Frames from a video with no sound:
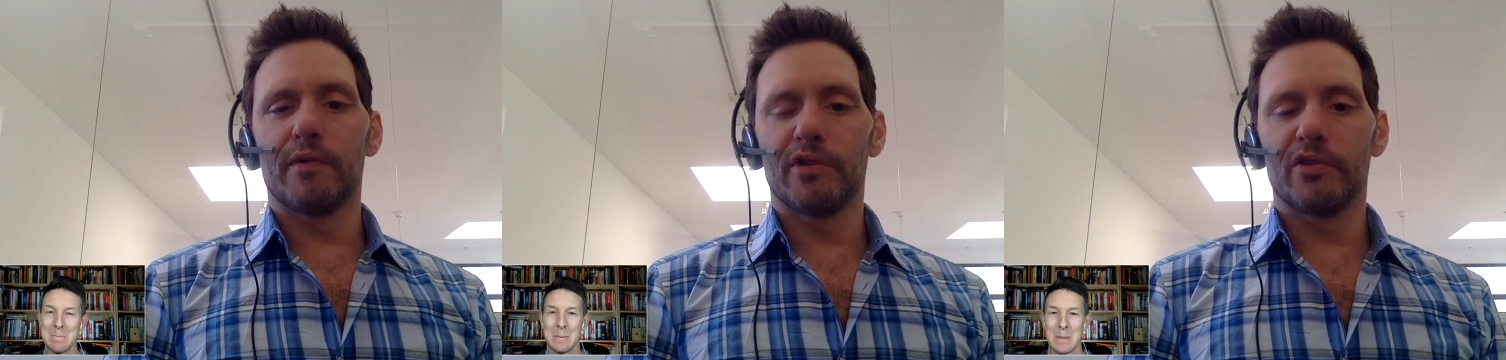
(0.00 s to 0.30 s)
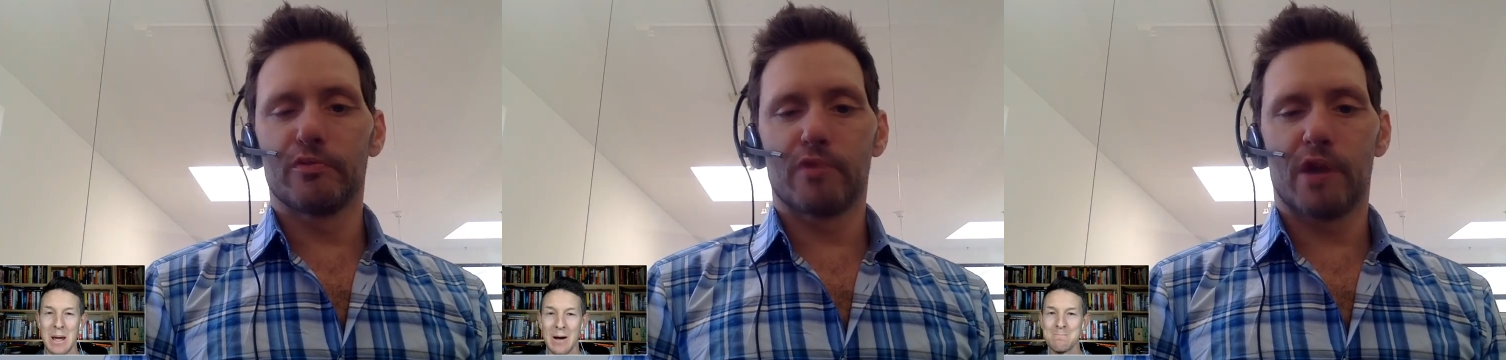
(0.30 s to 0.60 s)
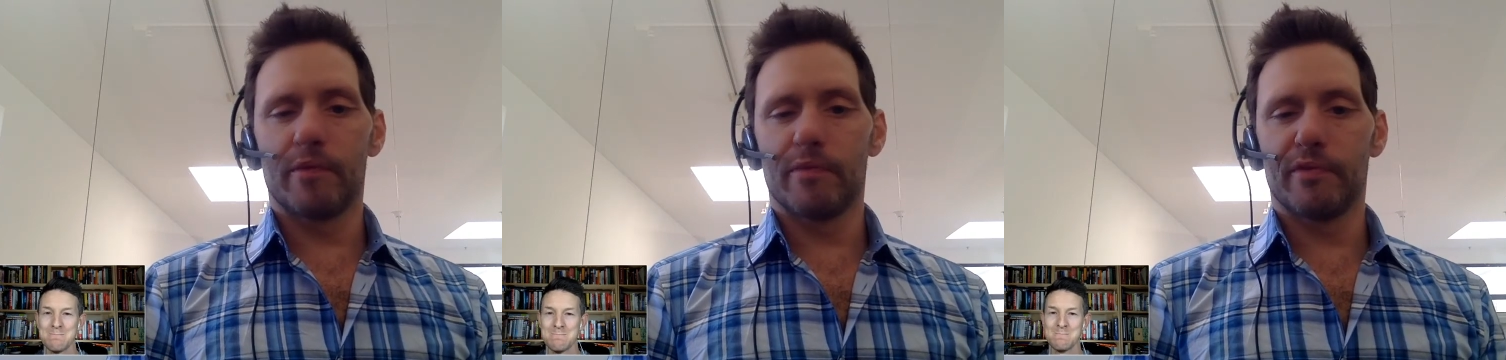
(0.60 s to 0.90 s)
Speaker 1: But this is
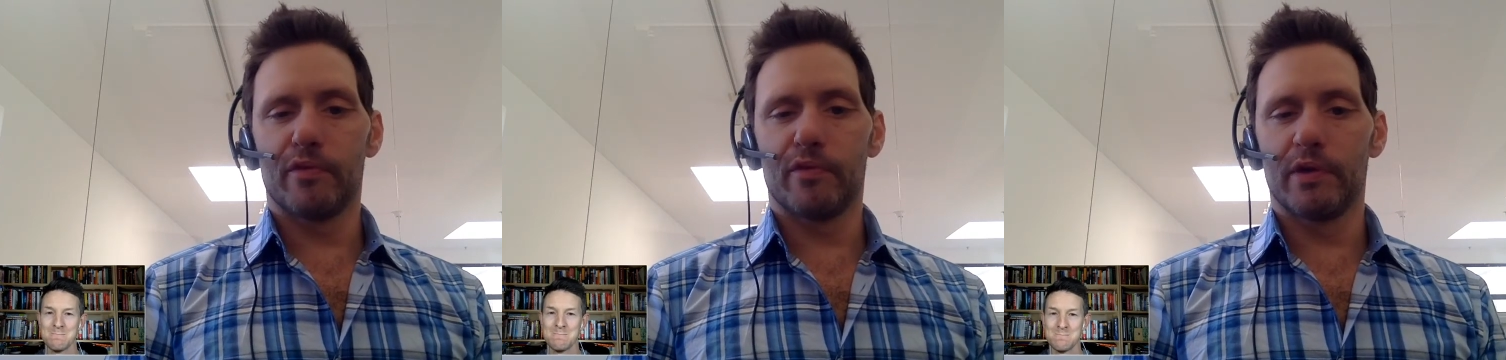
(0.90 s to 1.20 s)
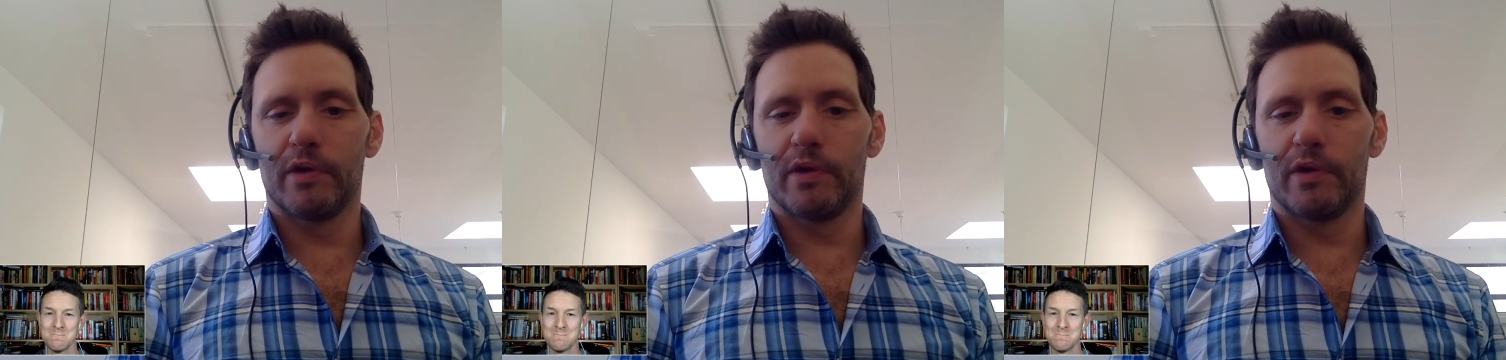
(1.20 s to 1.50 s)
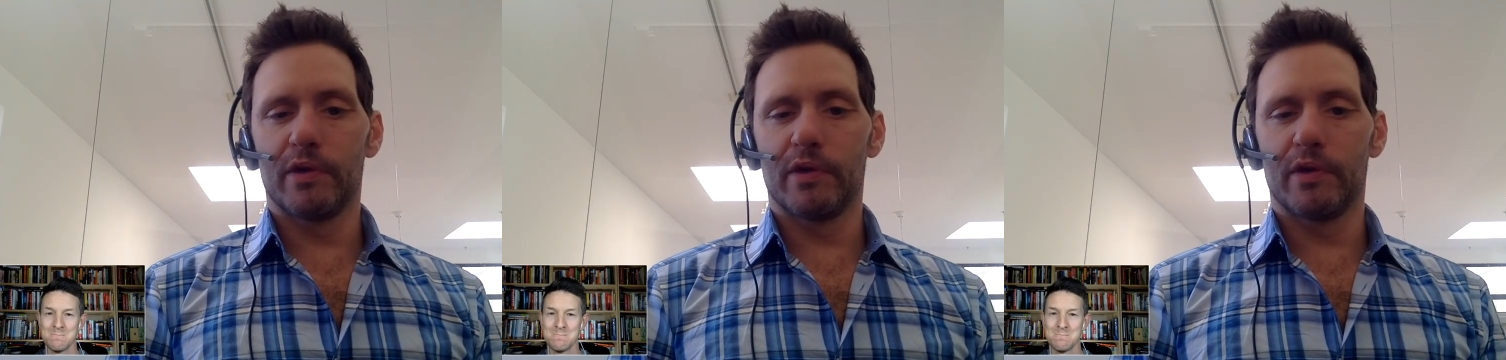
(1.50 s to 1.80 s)
prior, before he did his
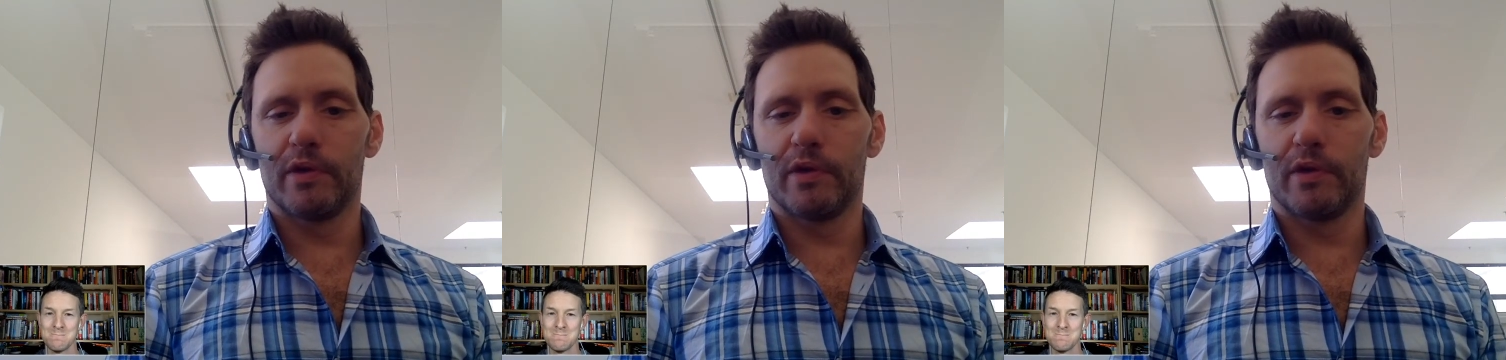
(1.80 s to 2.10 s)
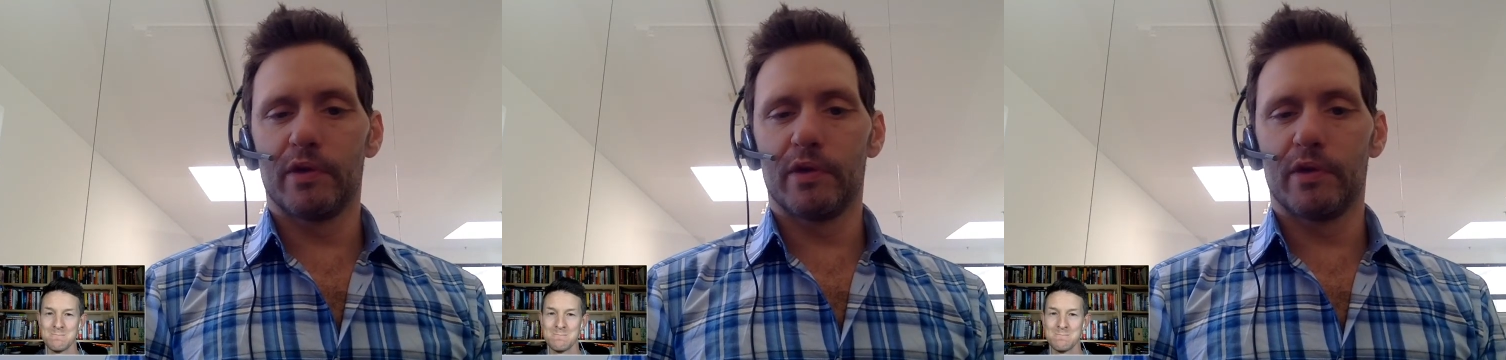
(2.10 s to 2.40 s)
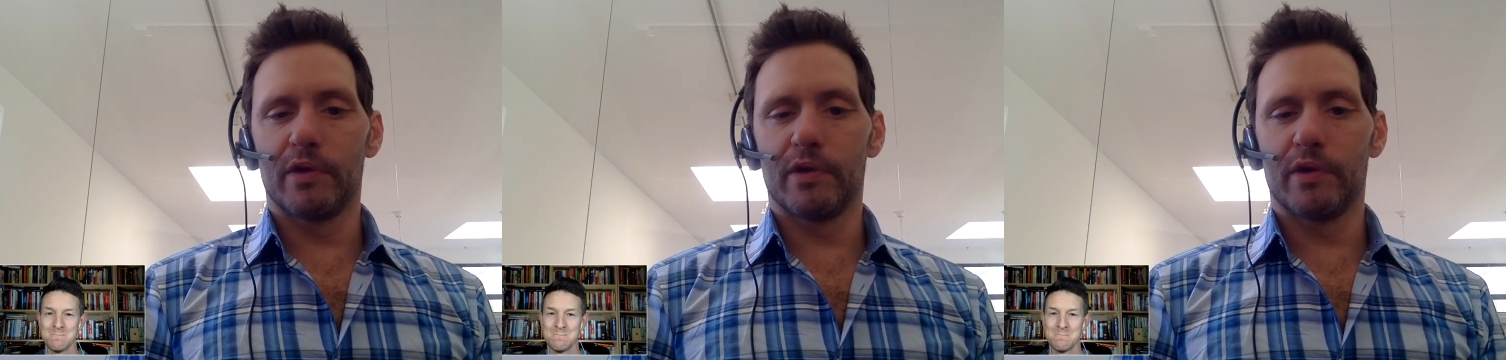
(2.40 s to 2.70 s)
famous TED Talk in
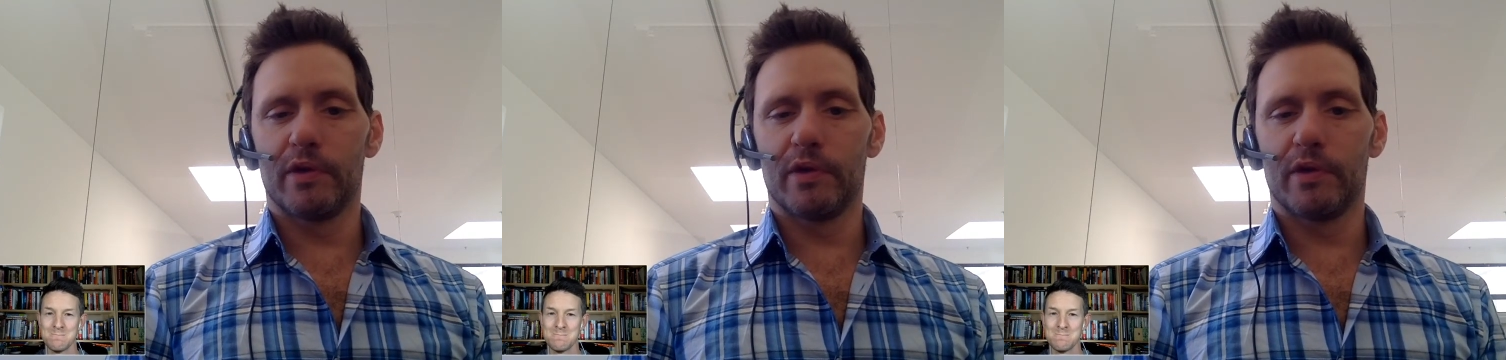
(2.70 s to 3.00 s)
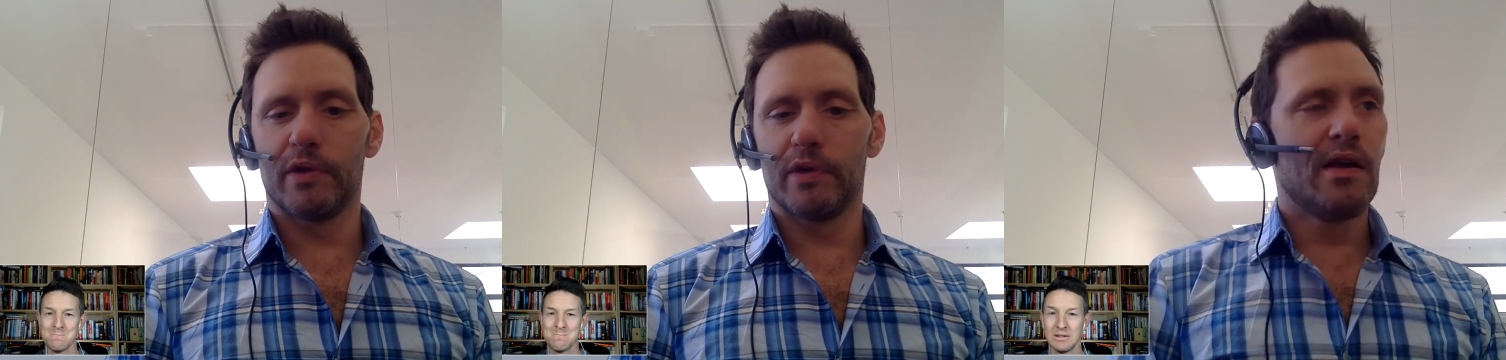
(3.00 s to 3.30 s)
2009,